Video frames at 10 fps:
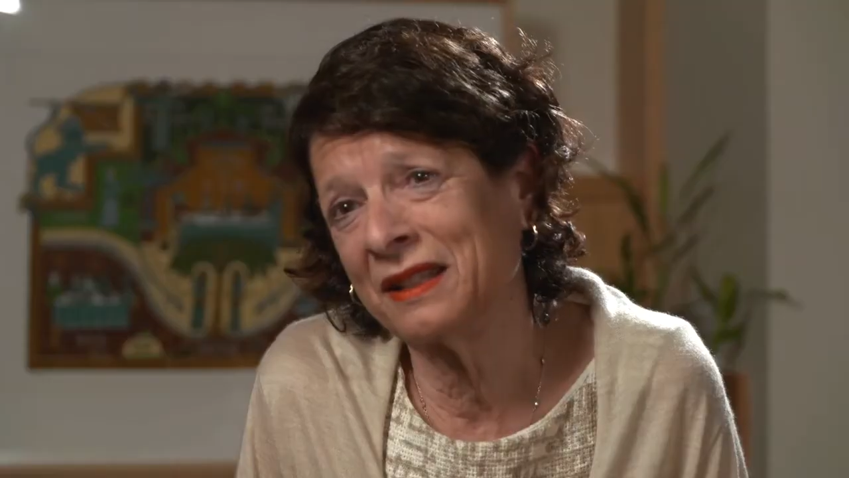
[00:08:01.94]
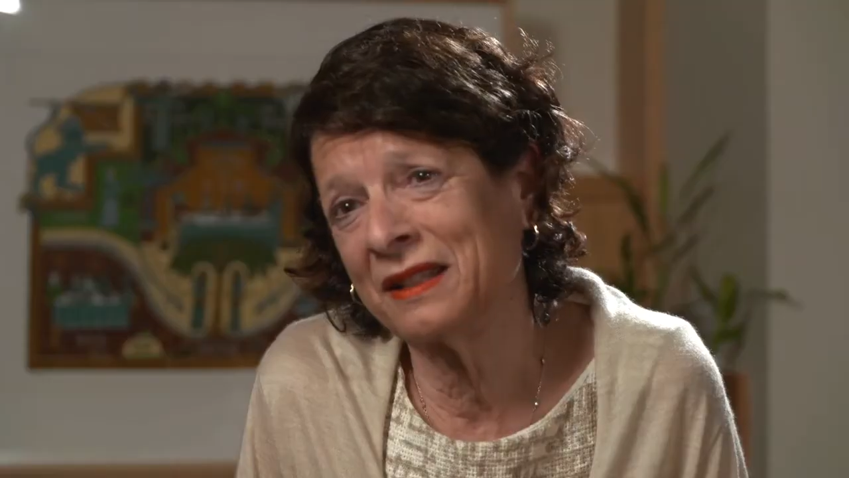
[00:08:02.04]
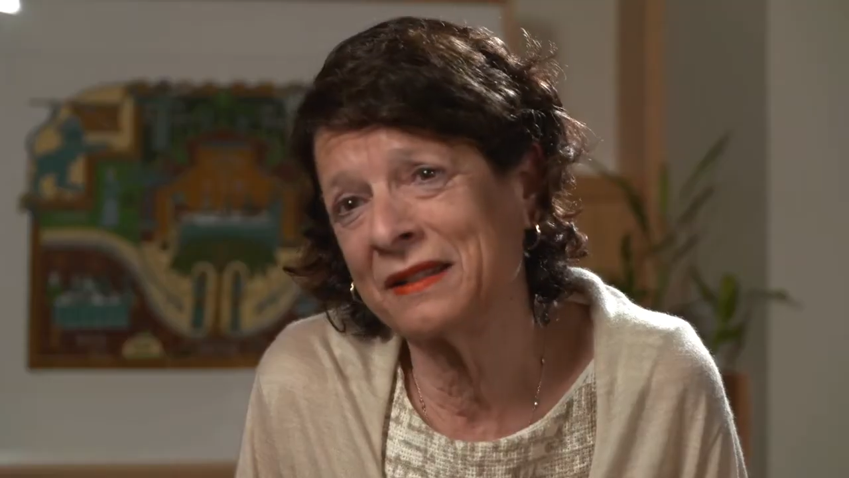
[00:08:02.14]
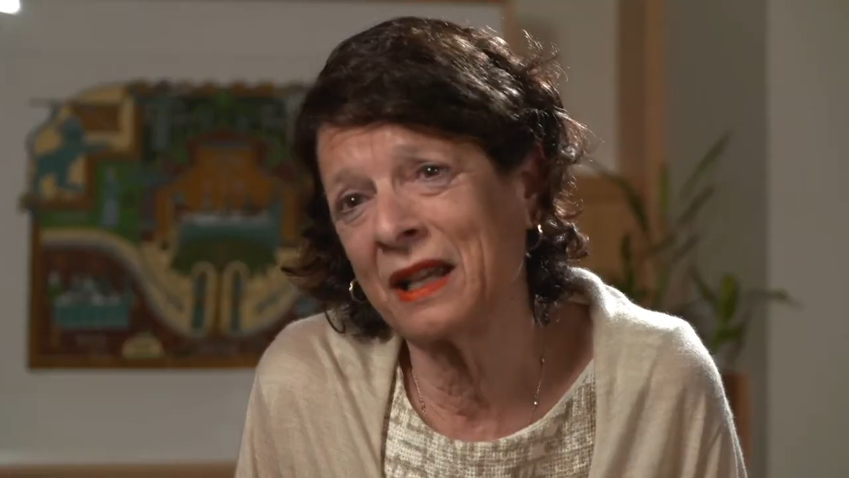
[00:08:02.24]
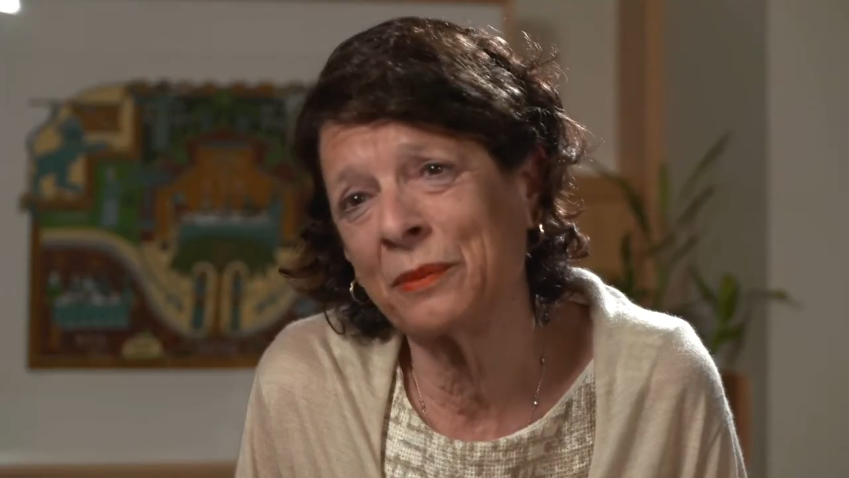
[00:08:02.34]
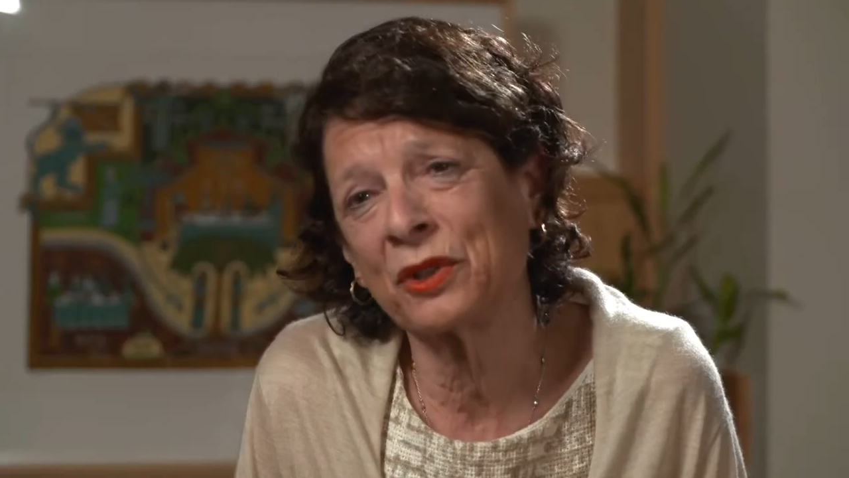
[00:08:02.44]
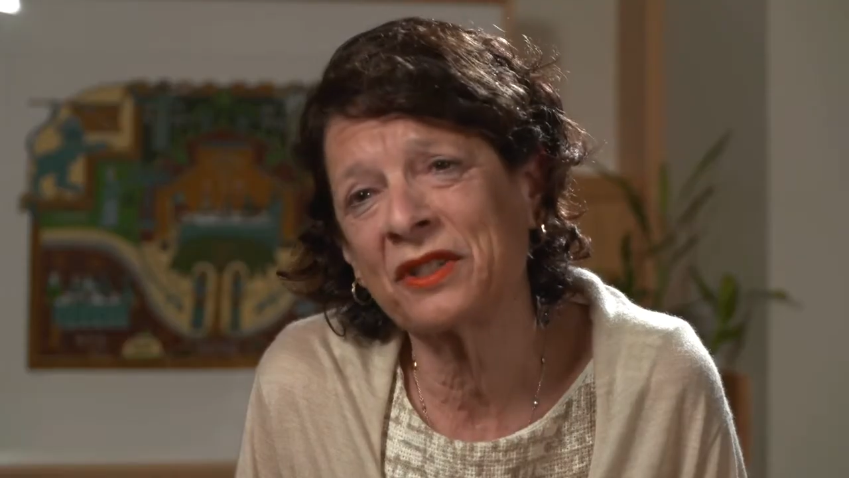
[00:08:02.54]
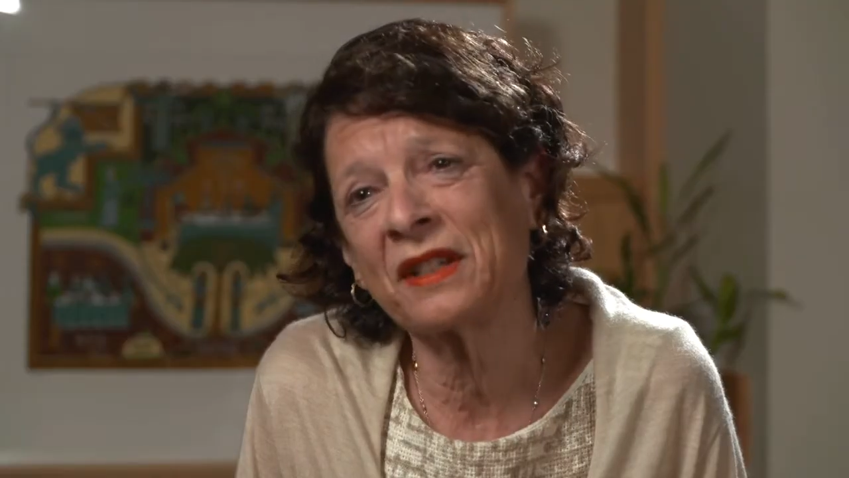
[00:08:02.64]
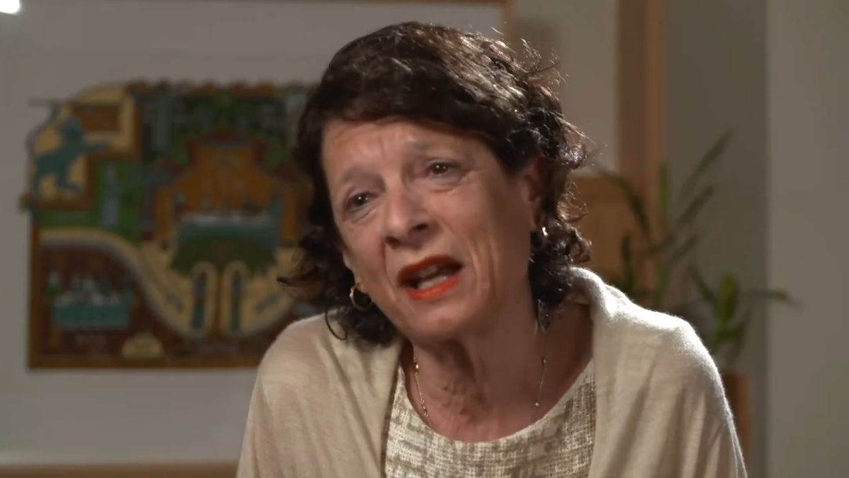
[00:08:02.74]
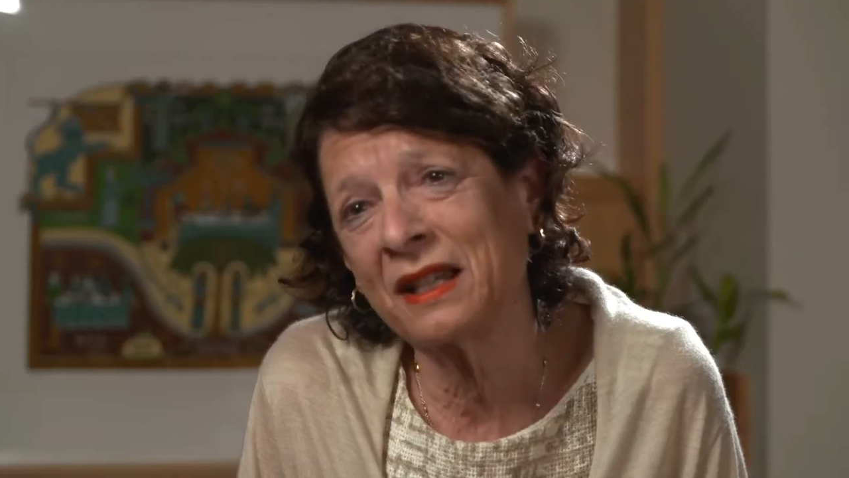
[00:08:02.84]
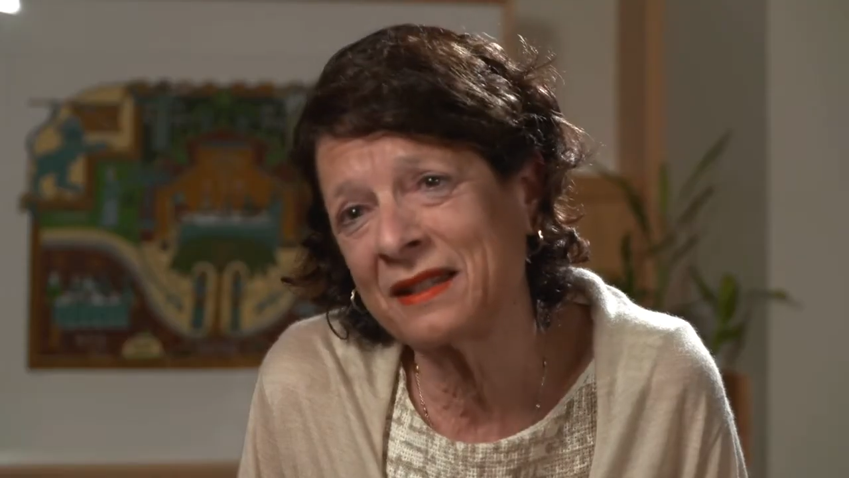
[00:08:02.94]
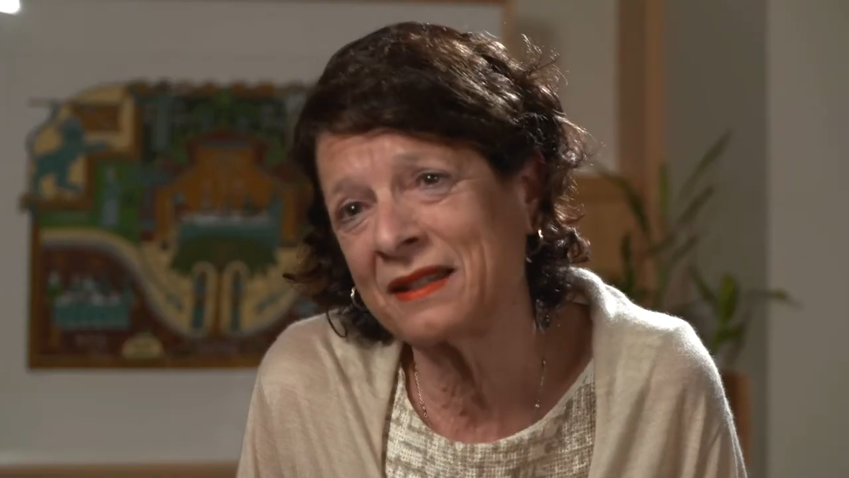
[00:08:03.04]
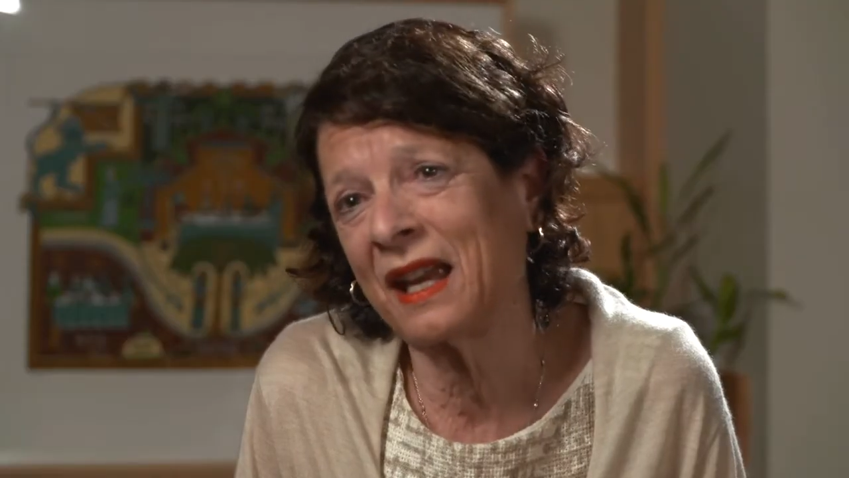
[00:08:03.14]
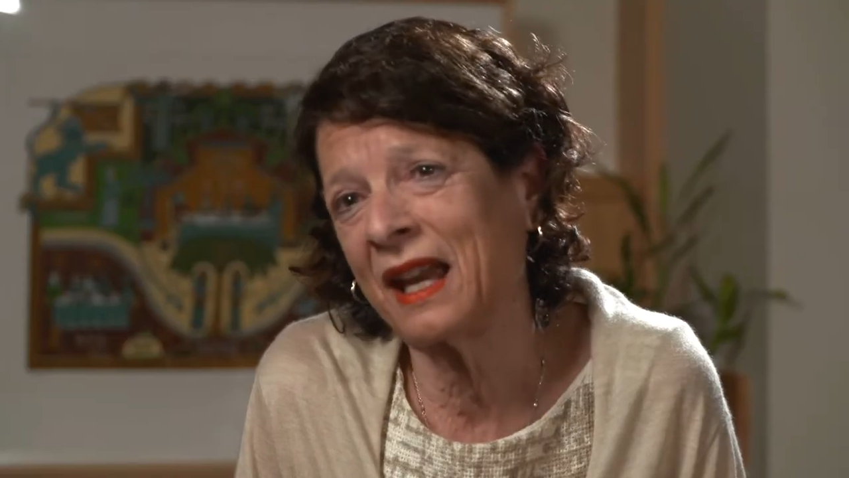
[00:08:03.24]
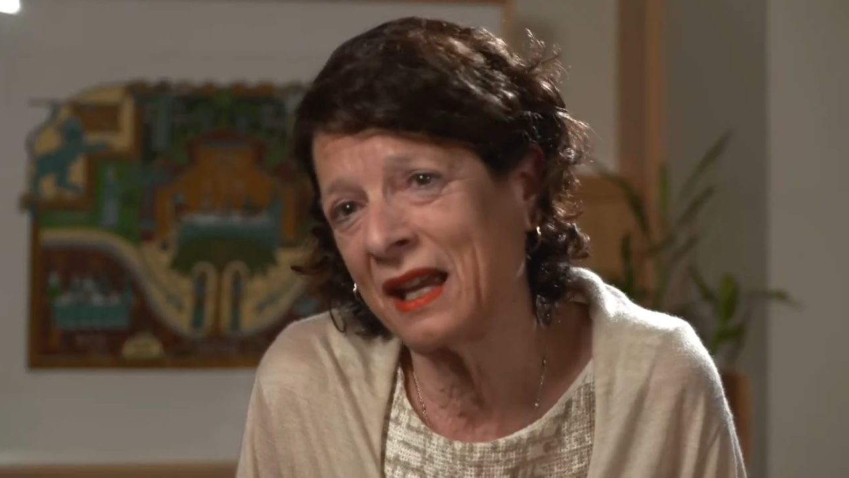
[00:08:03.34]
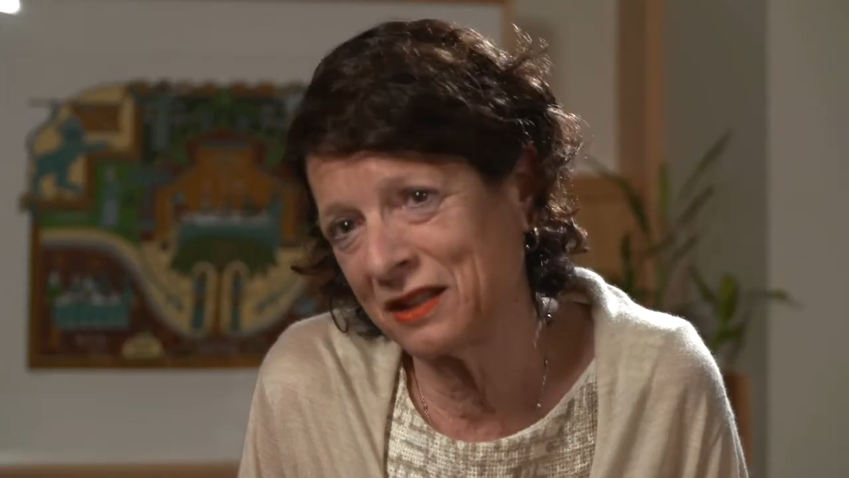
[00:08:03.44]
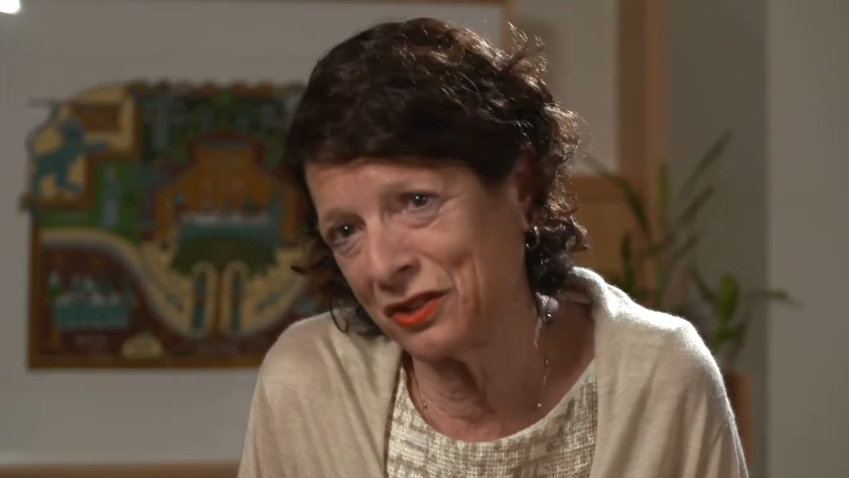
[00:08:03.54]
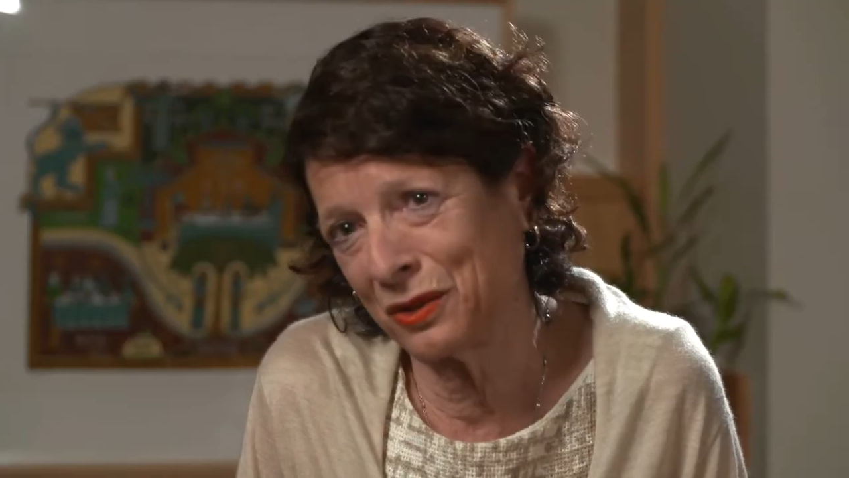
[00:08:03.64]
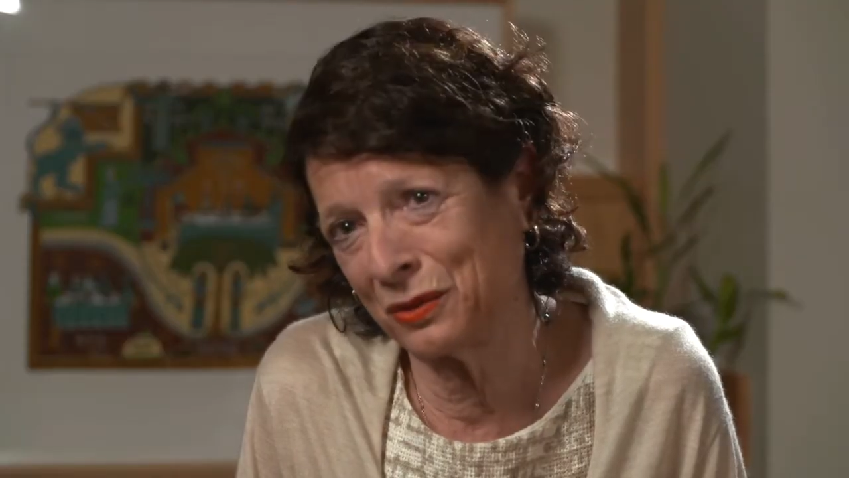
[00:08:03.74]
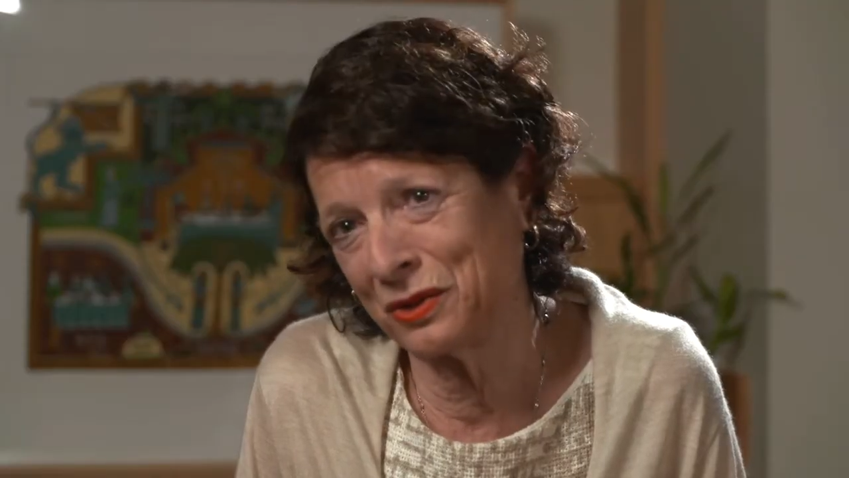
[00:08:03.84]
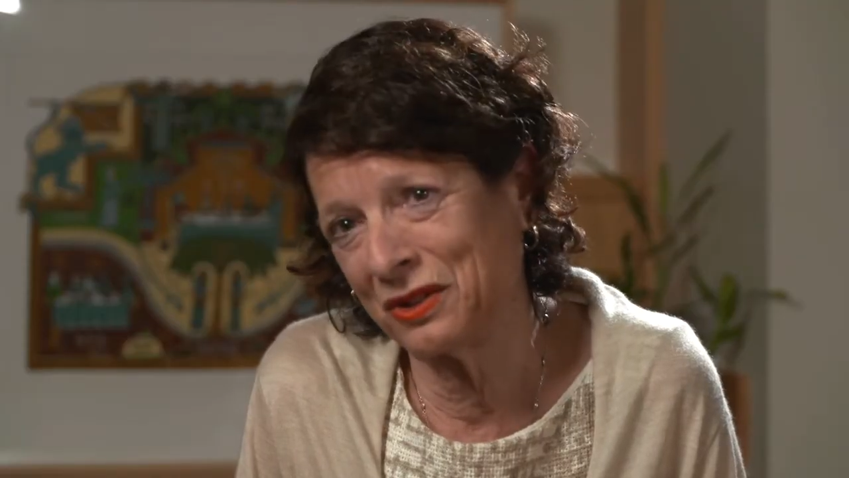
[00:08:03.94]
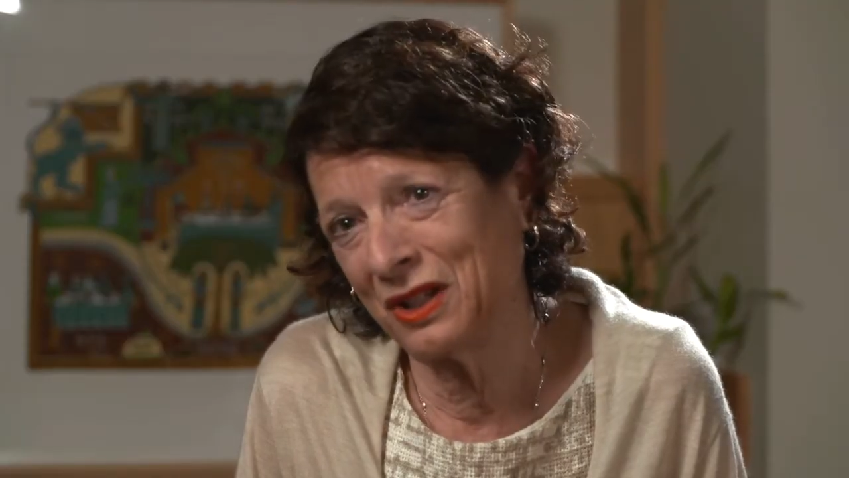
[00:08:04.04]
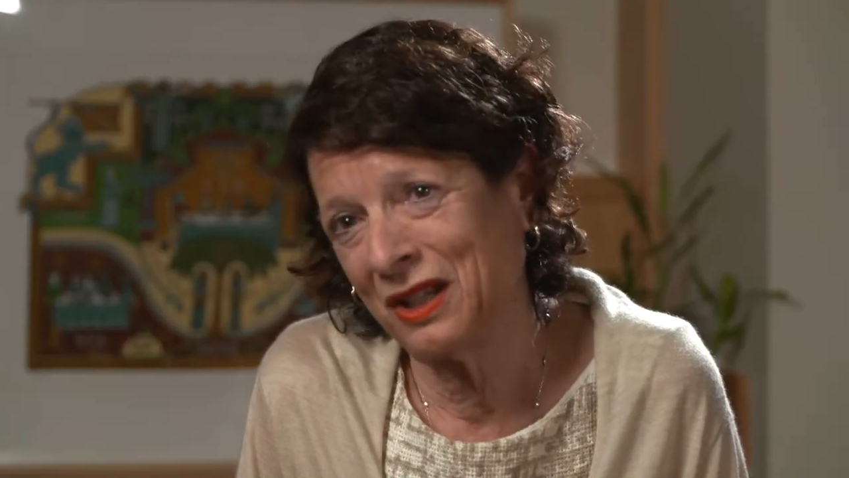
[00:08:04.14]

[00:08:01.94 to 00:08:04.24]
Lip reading: is a precise antidote